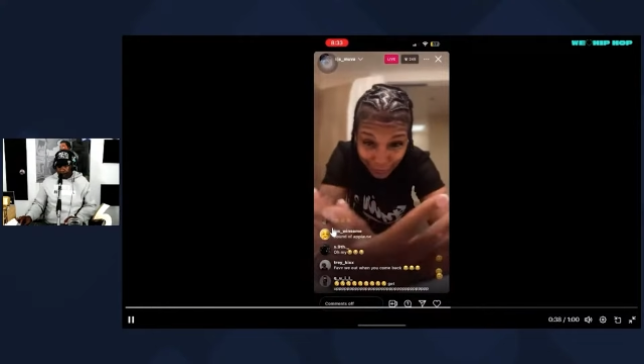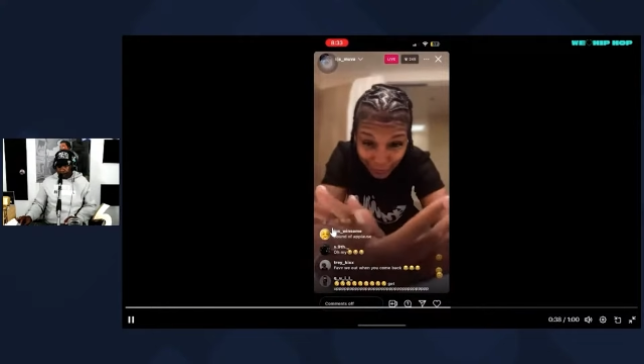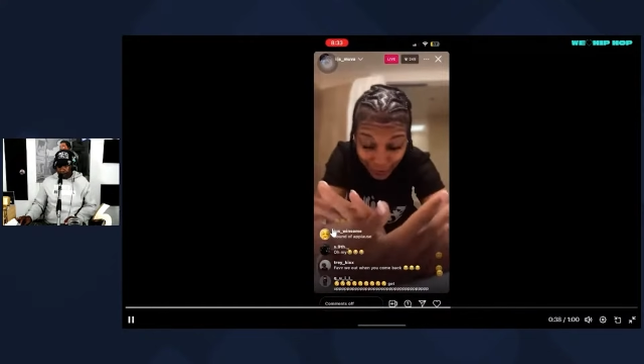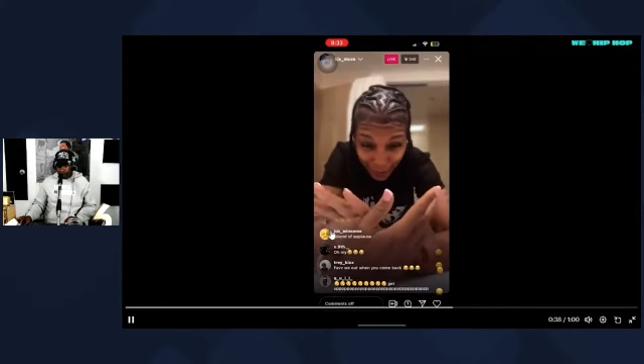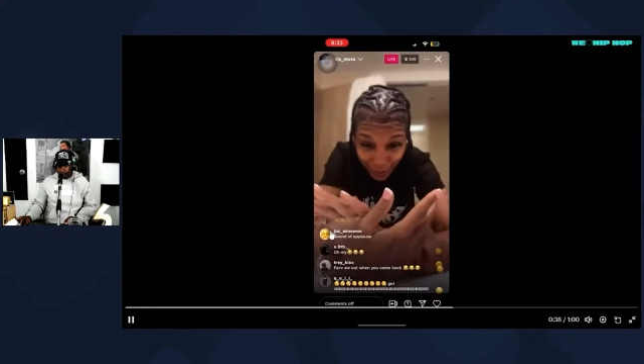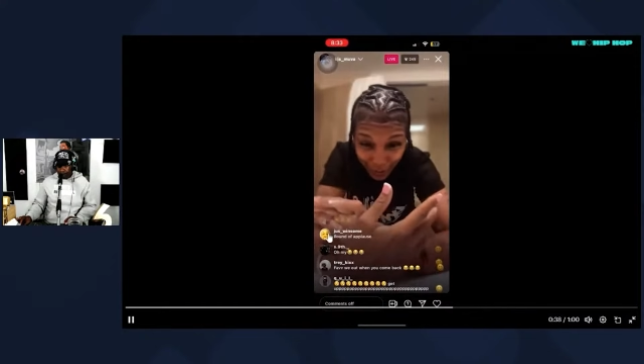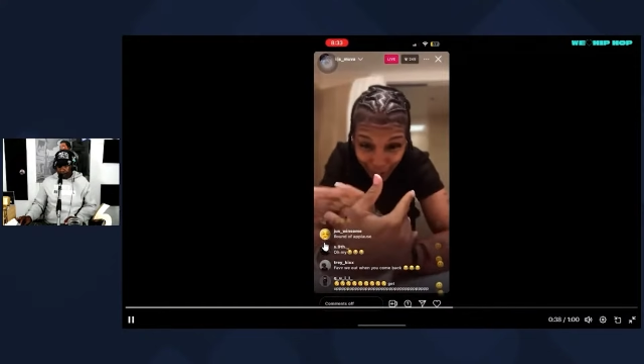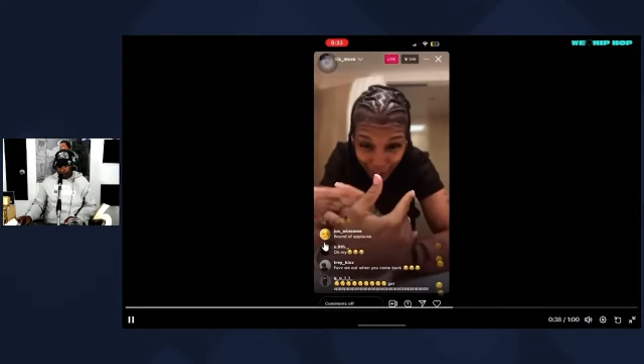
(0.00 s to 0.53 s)

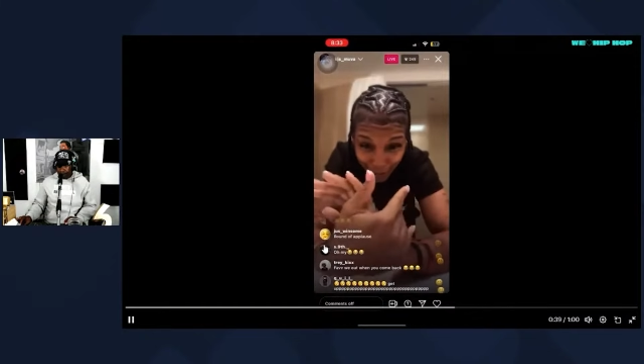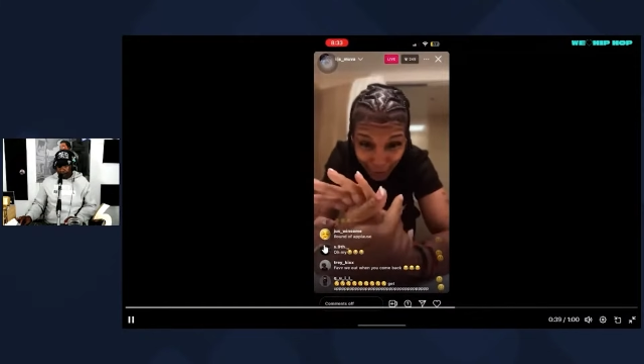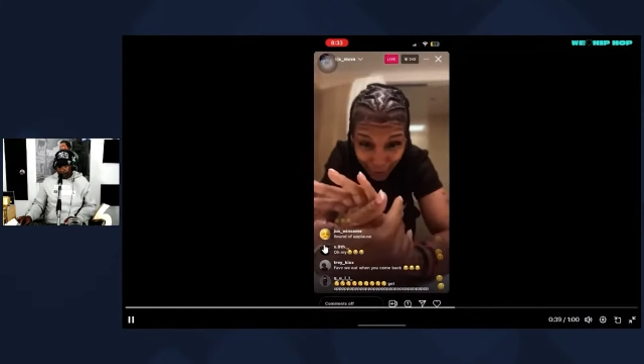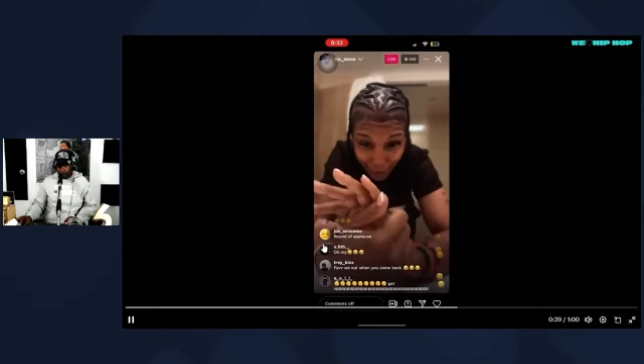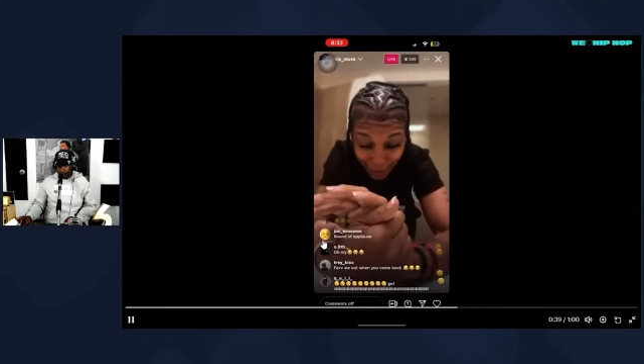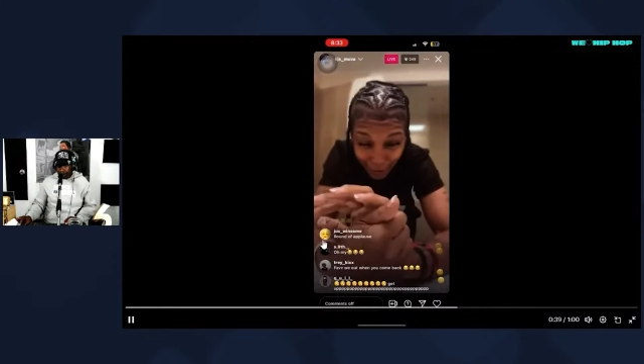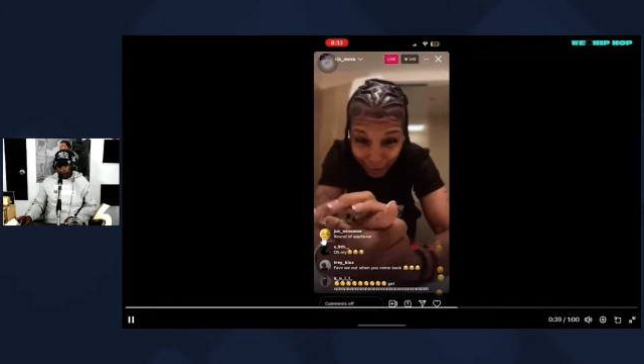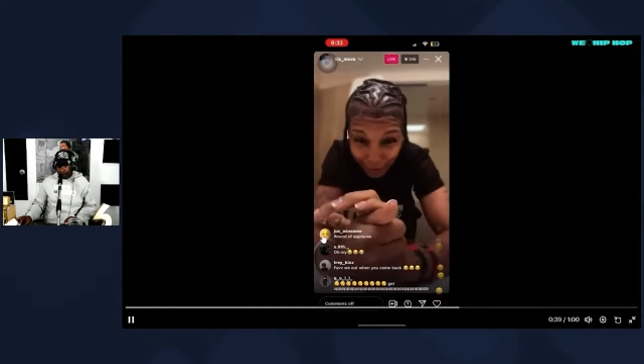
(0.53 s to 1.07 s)
And I, I
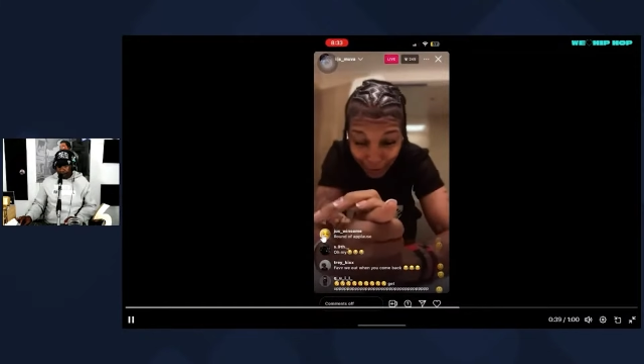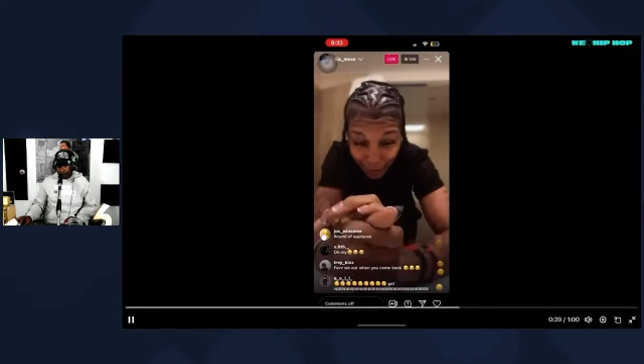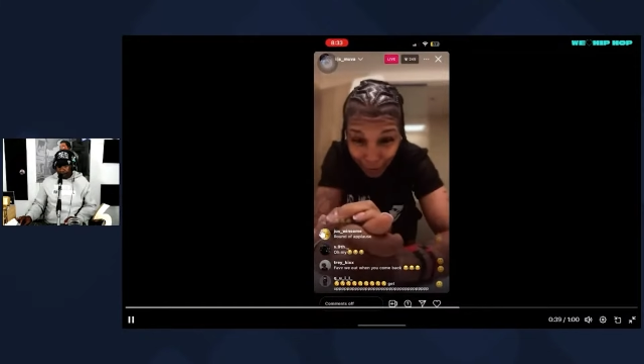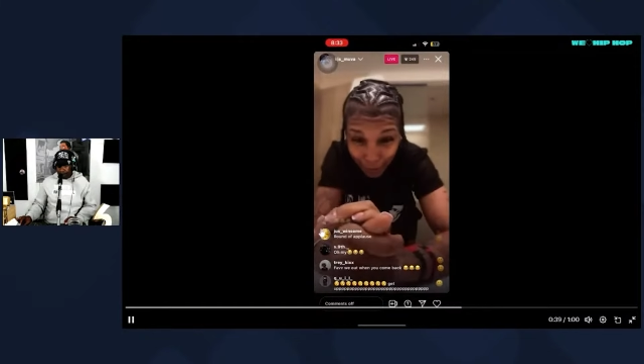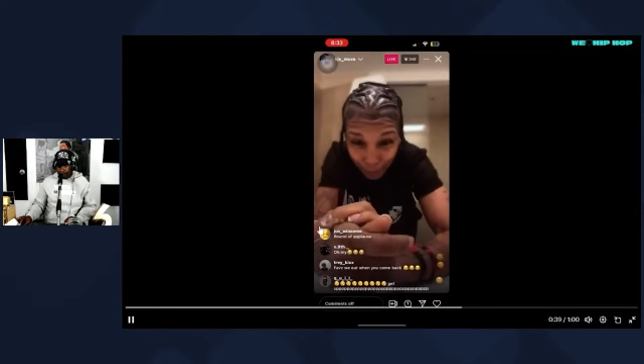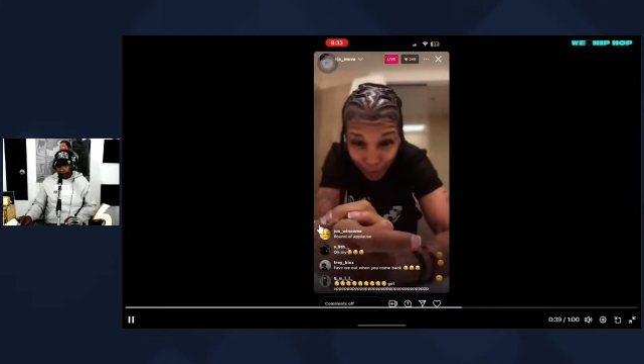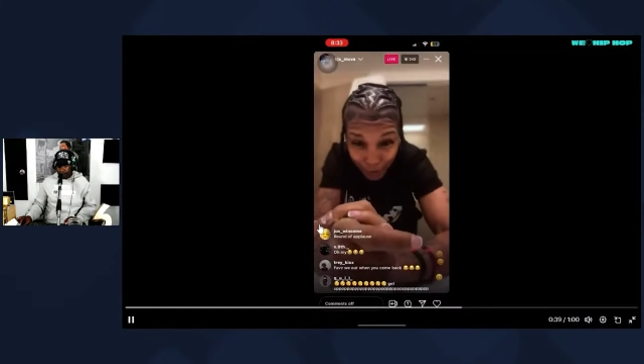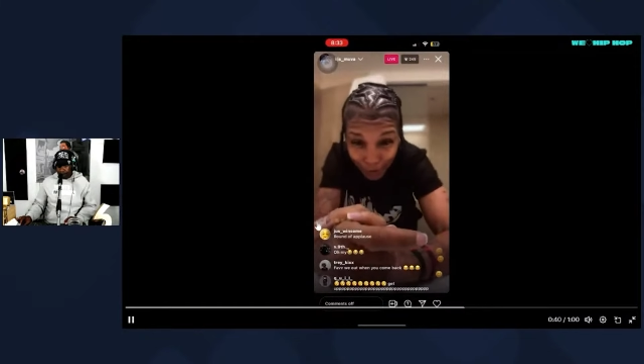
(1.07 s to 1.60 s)
heard his
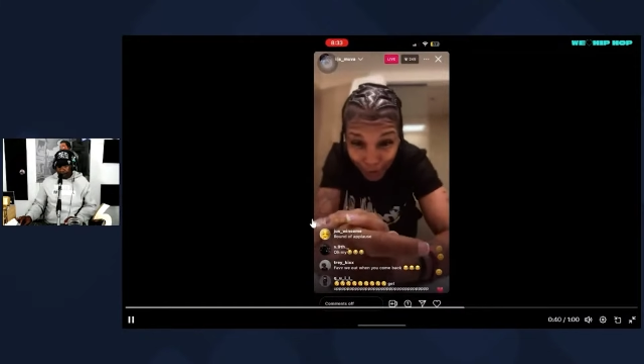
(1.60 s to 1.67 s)
other